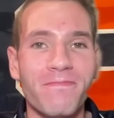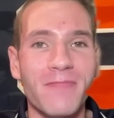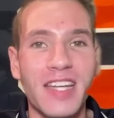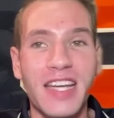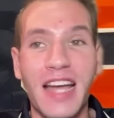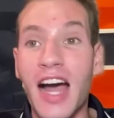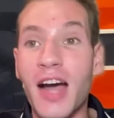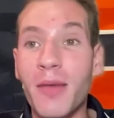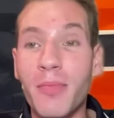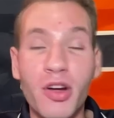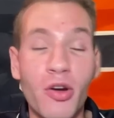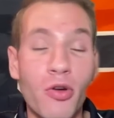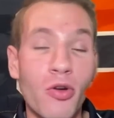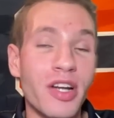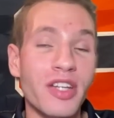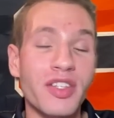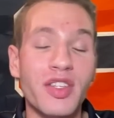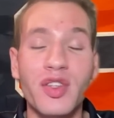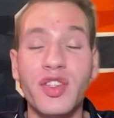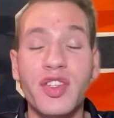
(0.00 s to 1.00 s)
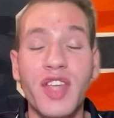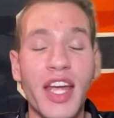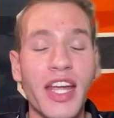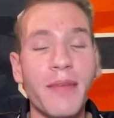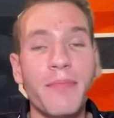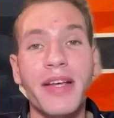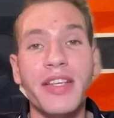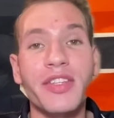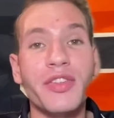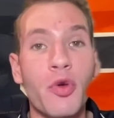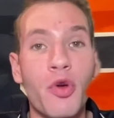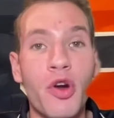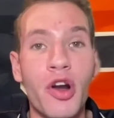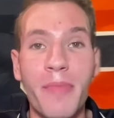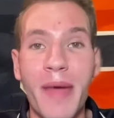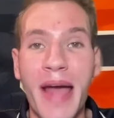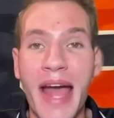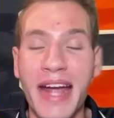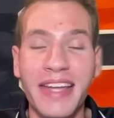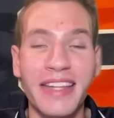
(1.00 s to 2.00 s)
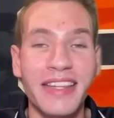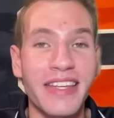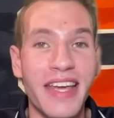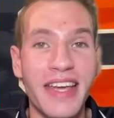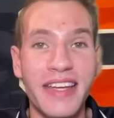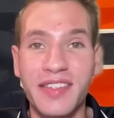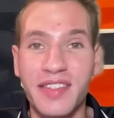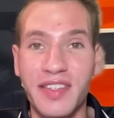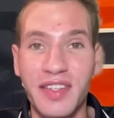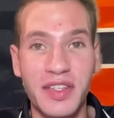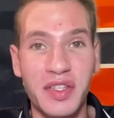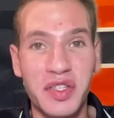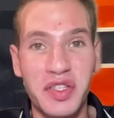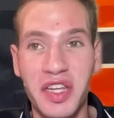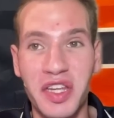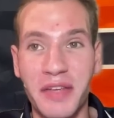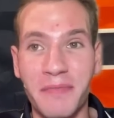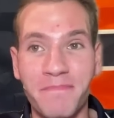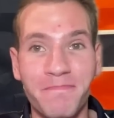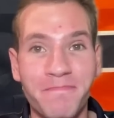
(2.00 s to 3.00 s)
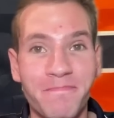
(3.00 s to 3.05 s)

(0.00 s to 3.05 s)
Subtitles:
Kyle McCord is the second best quarterback in the ACC,